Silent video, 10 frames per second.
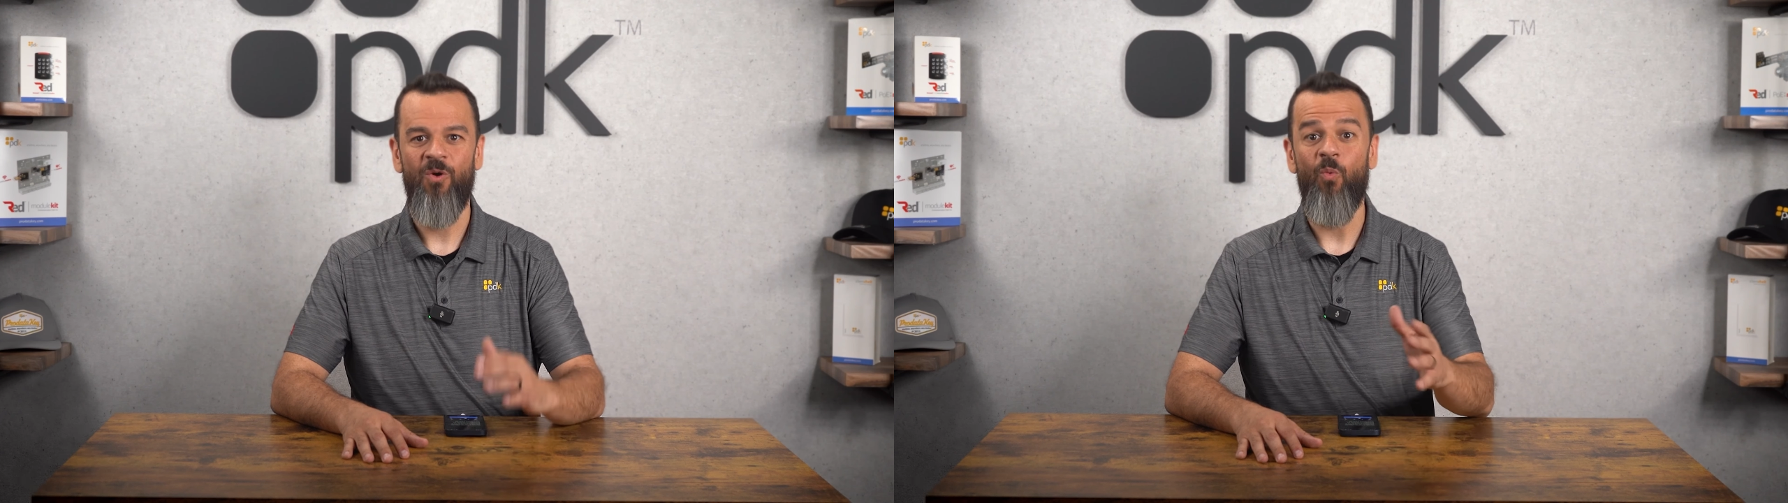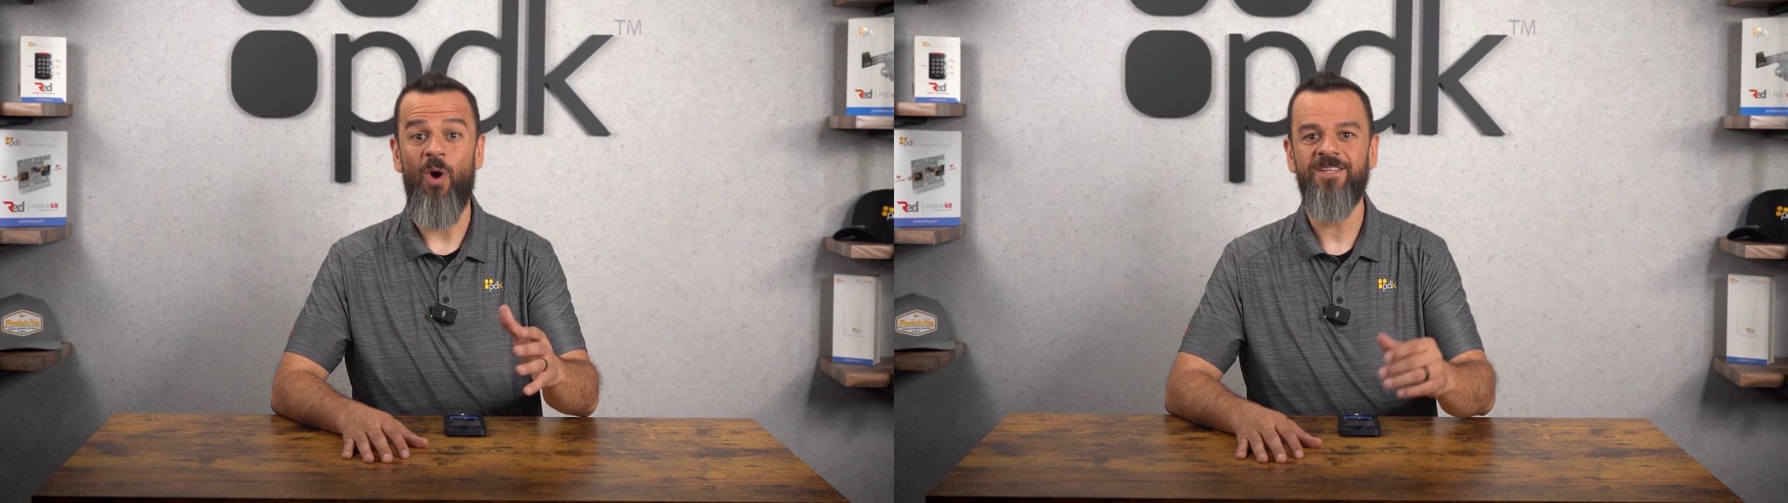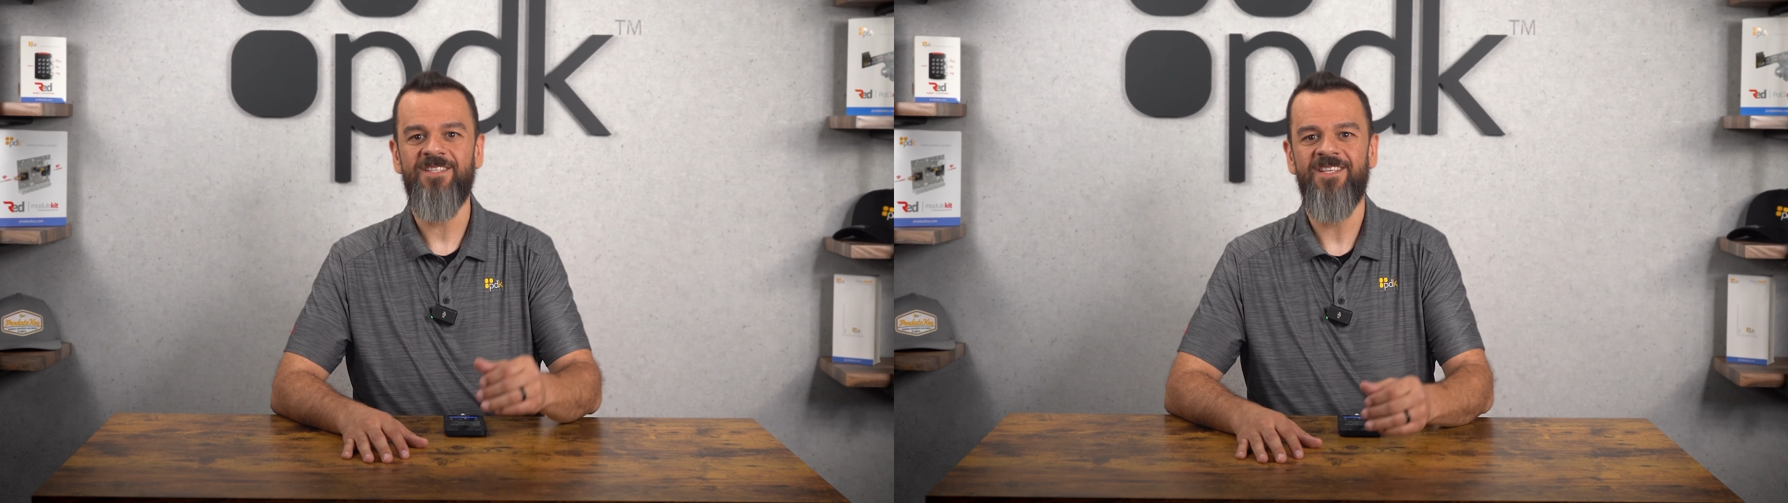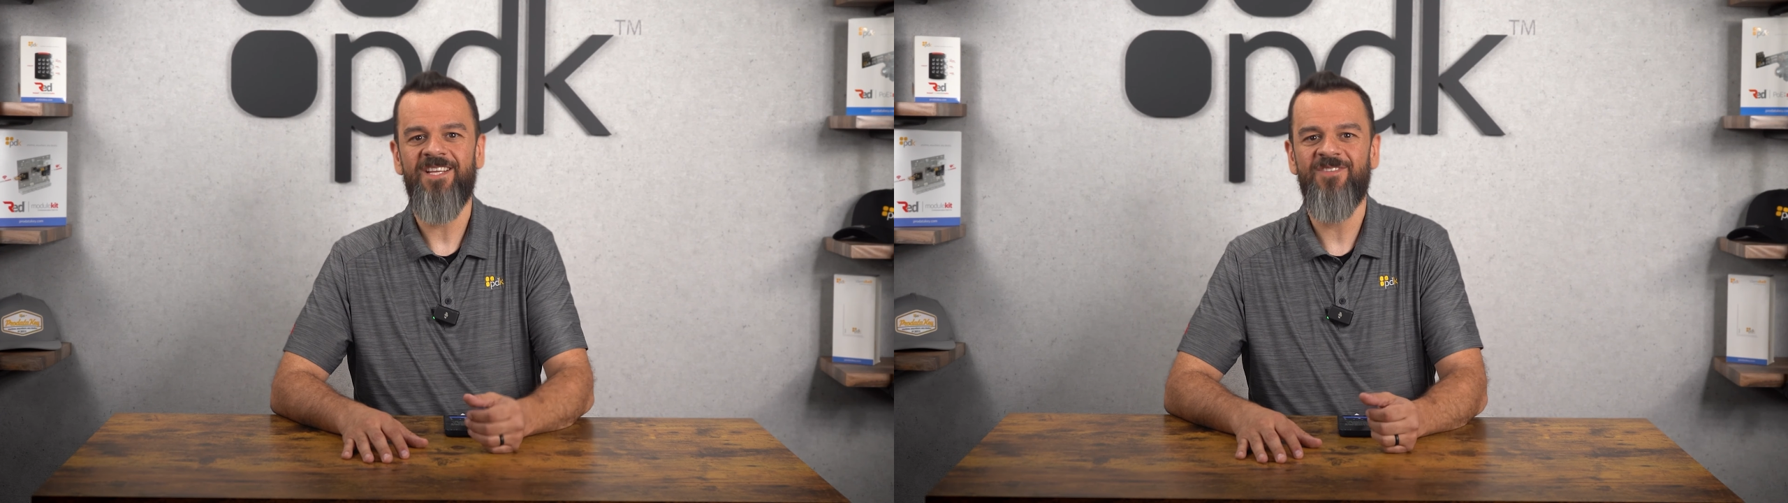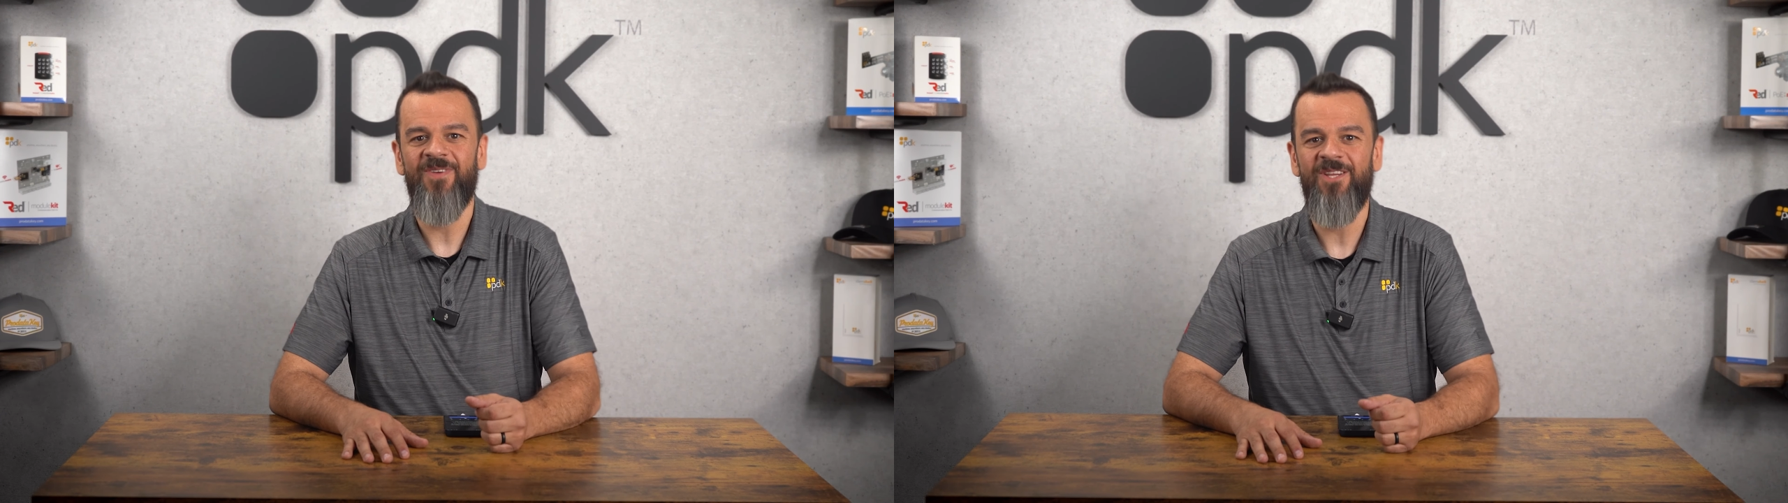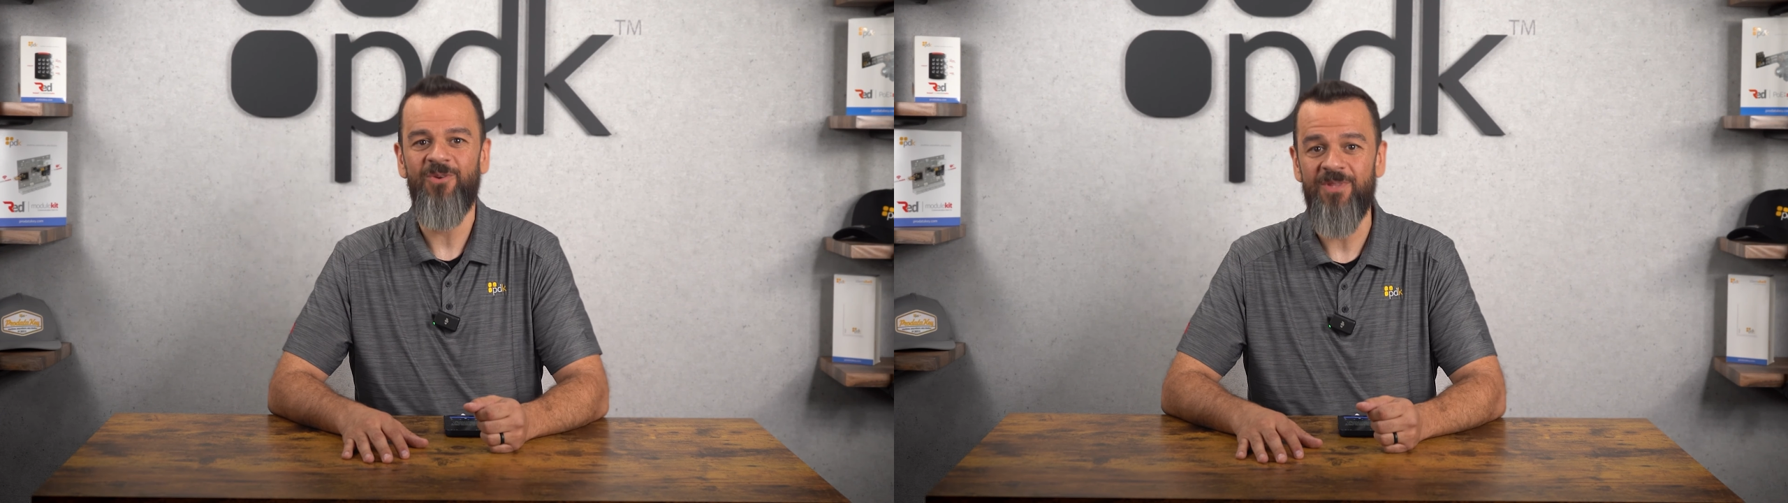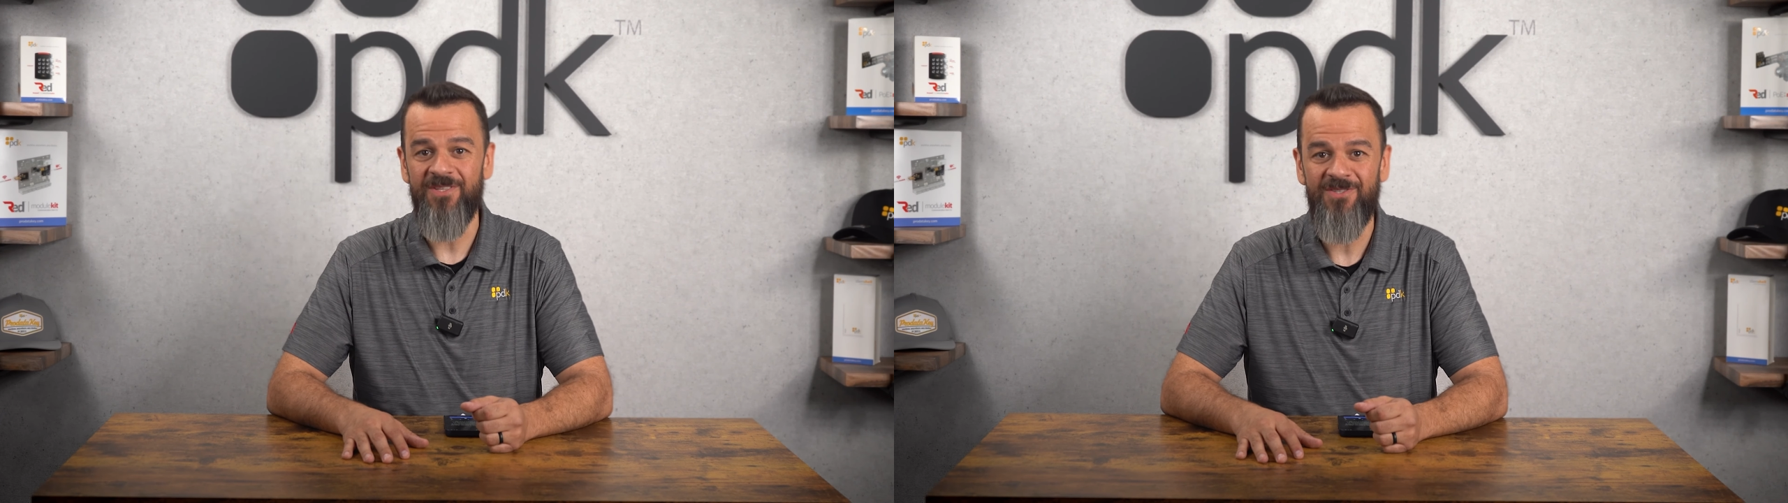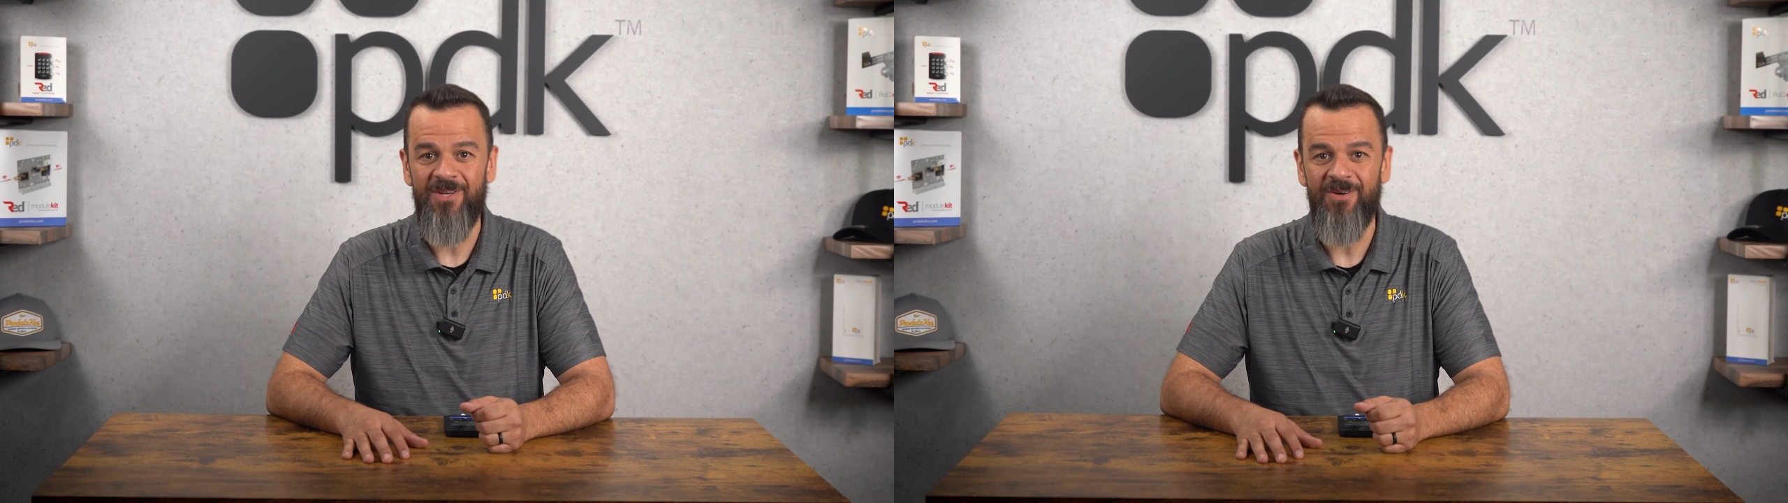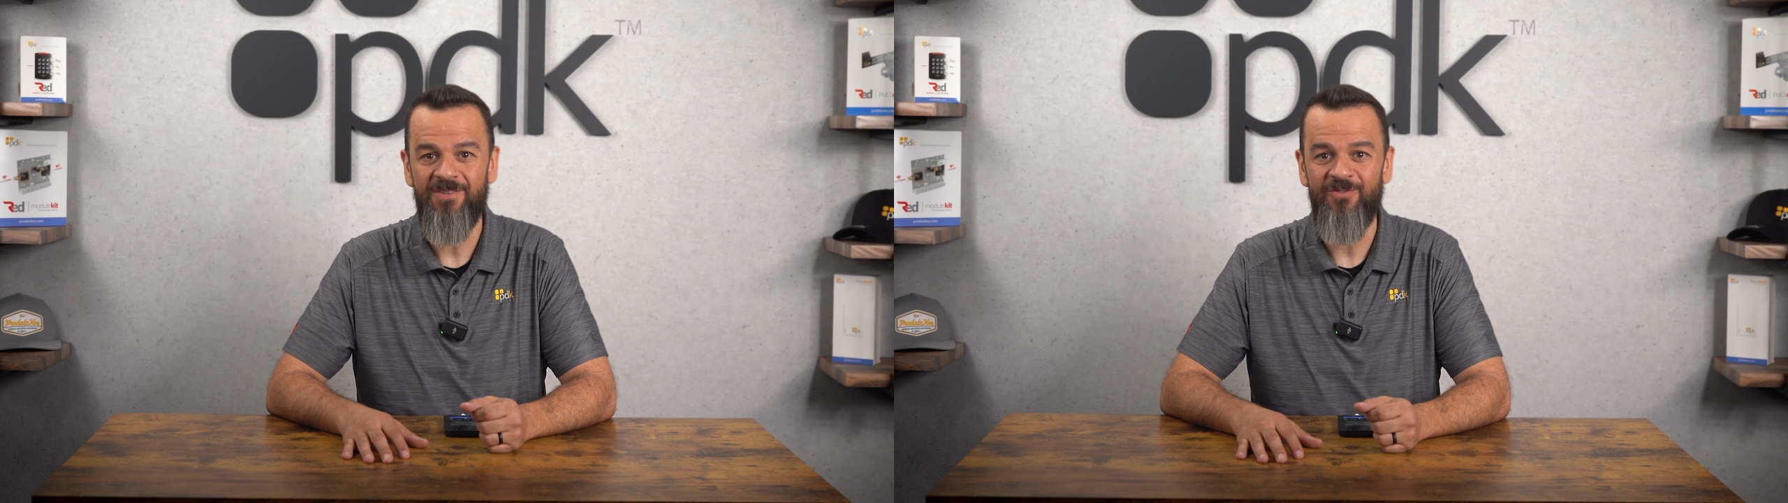Watch the next video in this series